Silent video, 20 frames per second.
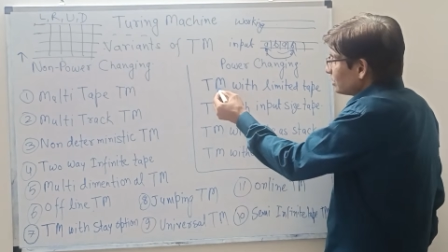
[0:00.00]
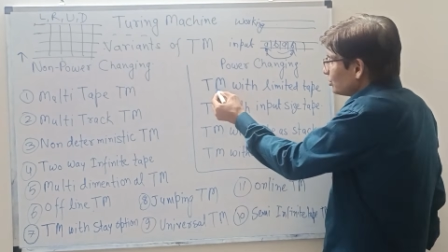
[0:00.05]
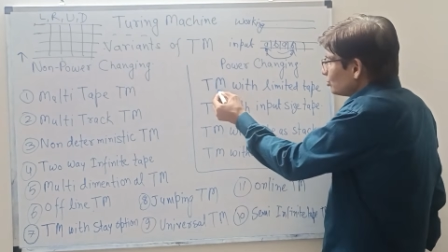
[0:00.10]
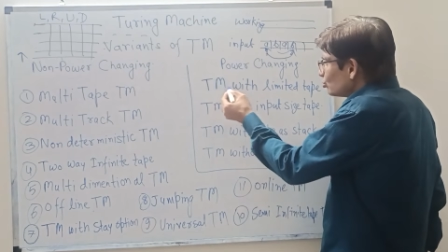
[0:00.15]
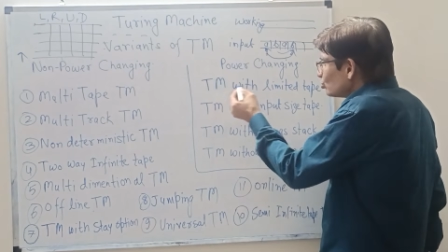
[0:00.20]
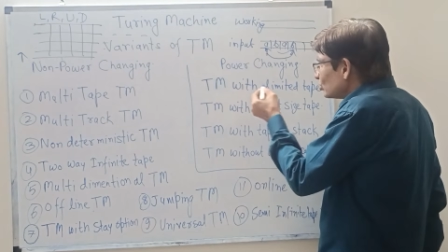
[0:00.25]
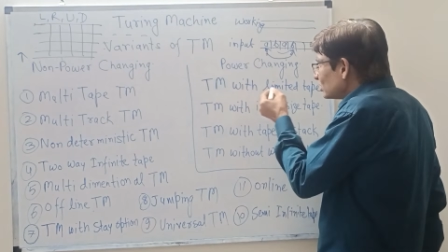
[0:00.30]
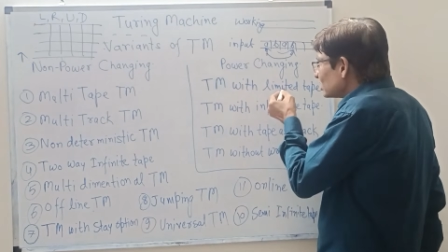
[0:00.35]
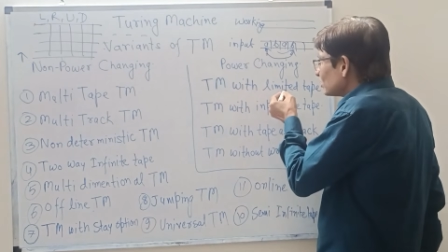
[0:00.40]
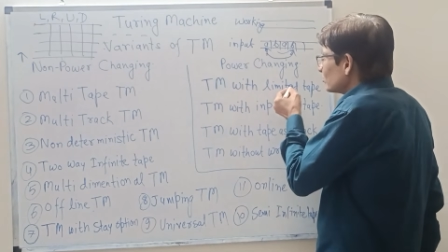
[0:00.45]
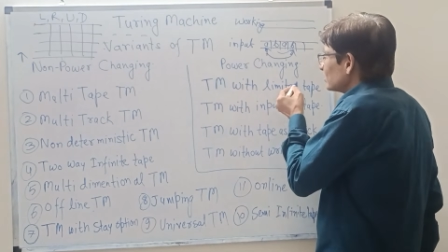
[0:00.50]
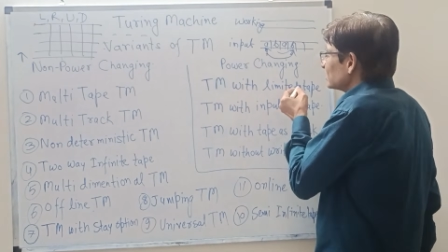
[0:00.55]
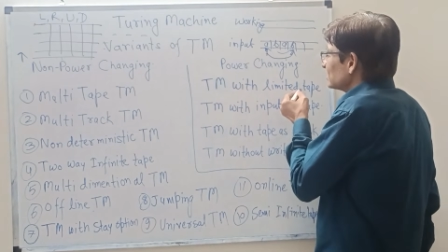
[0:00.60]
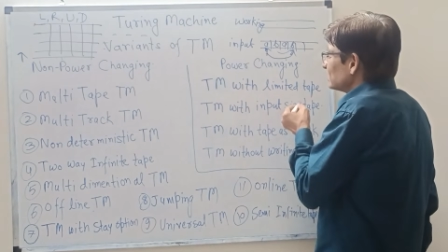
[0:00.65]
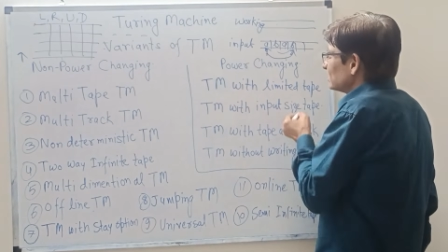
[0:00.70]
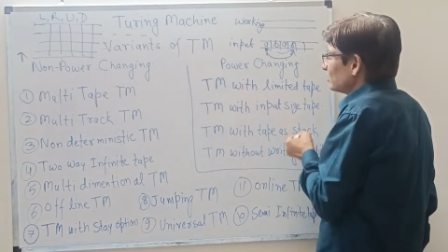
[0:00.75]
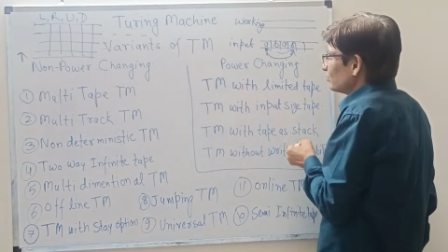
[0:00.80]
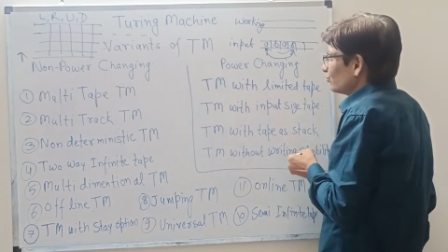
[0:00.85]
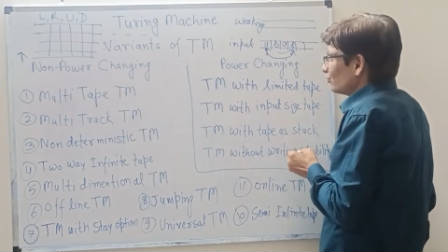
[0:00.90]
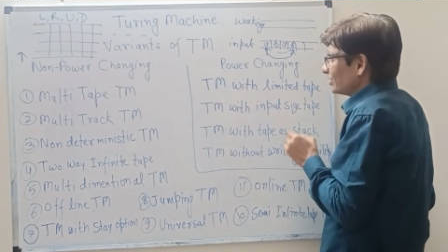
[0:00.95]
Turing
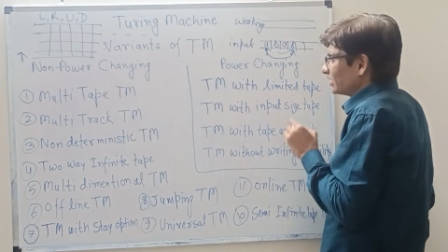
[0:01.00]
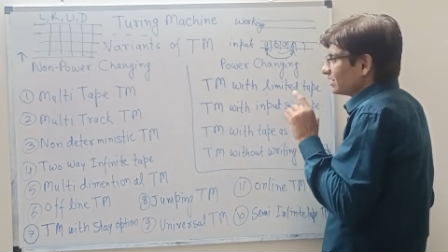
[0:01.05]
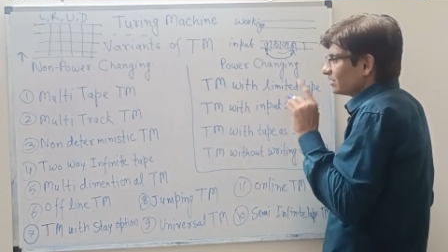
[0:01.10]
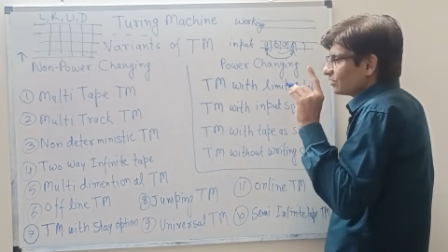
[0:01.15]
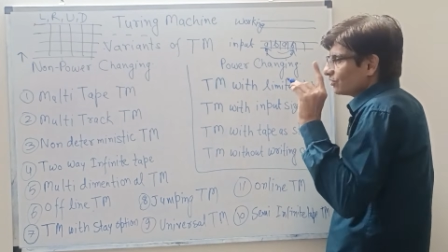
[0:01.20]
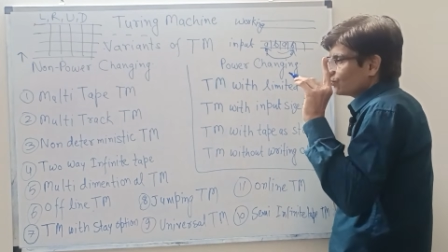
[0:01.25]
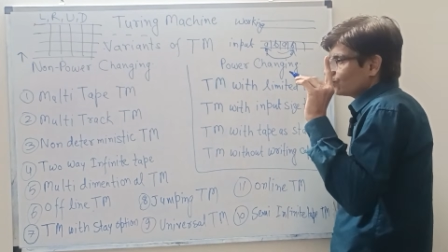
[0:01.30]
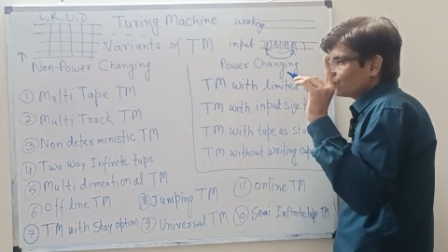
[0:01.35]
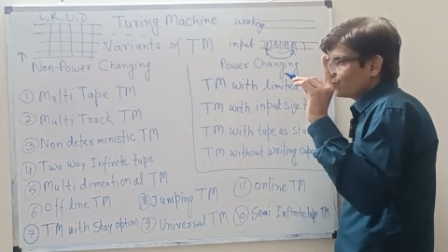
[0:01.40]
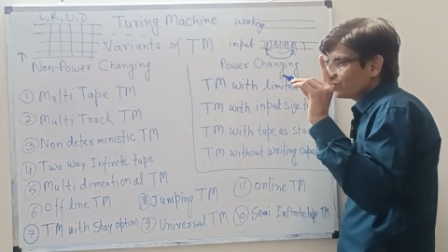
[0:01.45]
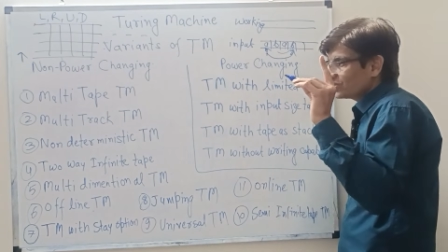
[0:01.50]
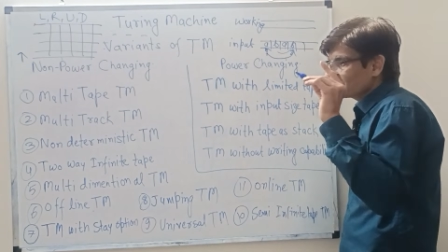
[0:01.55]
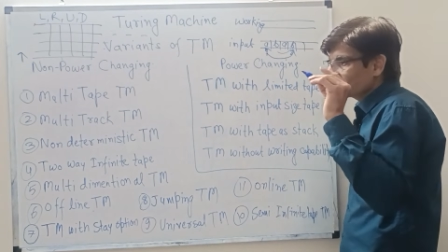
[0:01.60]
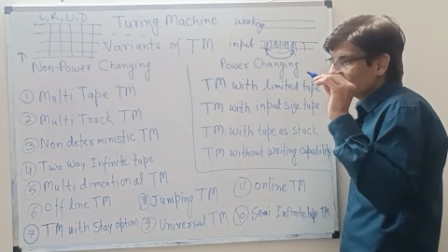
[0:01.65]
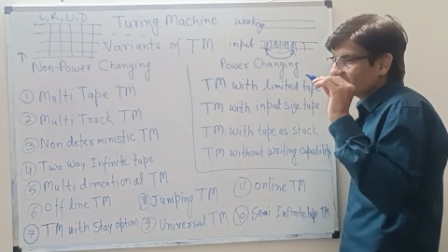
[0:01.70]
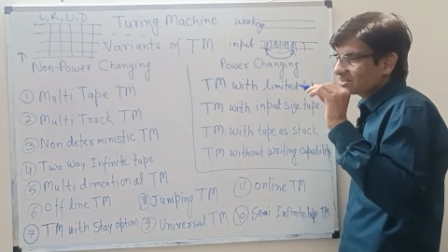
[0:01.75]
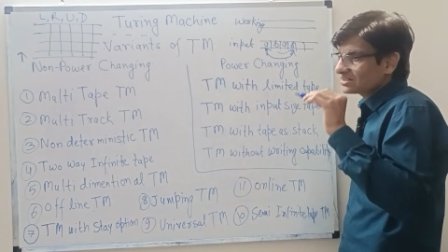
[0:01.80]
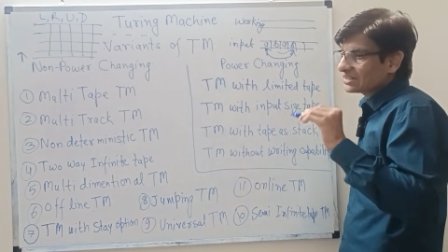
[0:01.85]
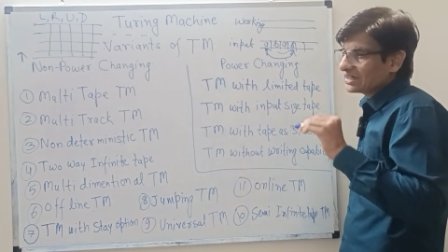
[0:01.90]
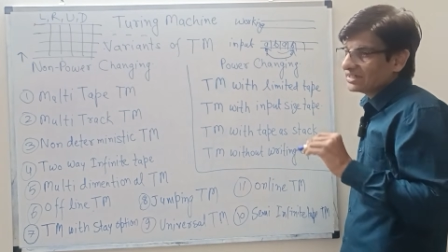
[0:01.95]
machine with
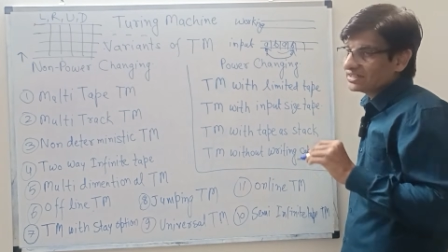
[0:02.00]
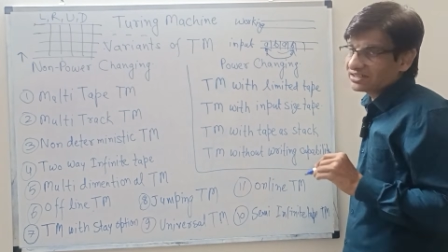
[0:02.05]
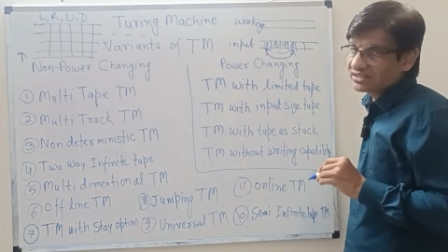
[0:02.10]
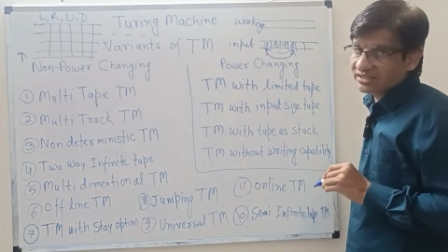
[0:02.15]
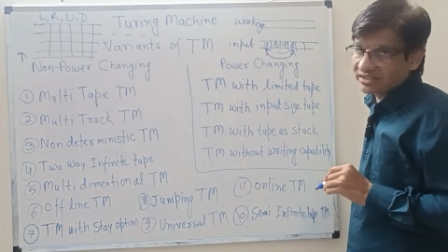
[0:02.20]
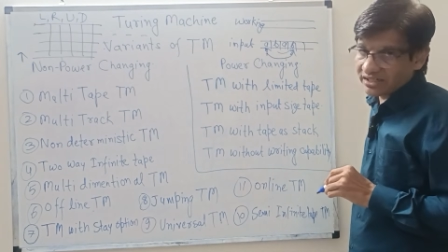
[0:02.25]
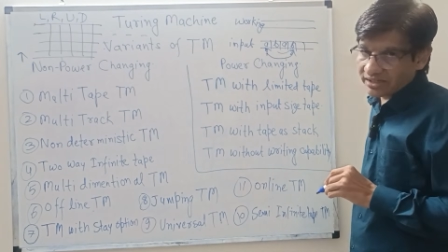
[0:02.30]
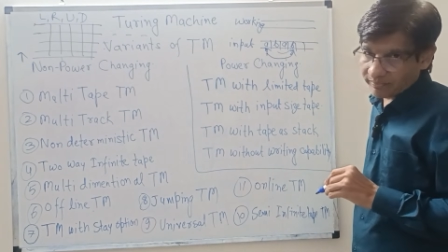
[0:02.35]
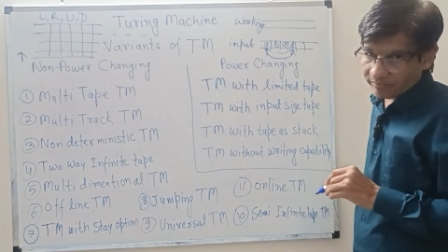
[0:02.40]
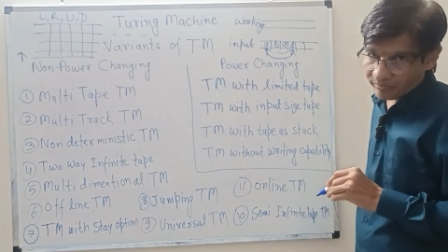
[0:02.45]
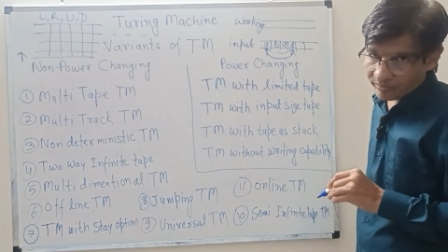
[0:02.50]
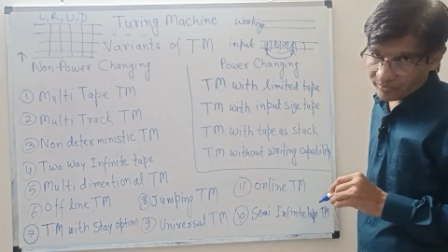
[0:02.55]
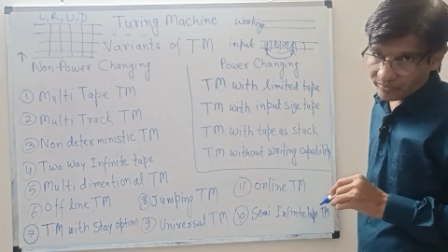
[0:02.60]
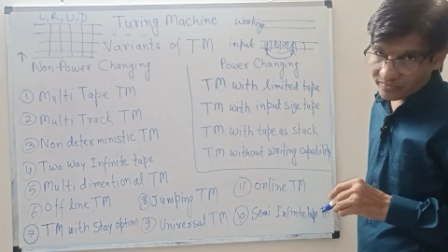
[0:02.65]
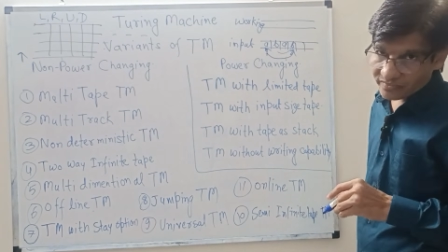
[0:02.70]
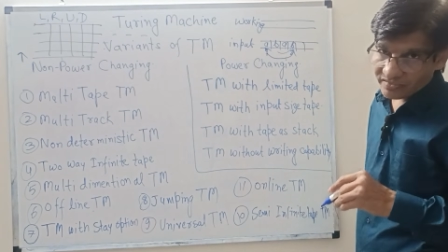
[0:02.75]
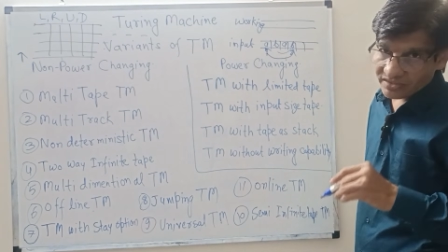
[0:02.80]
fixed size tape.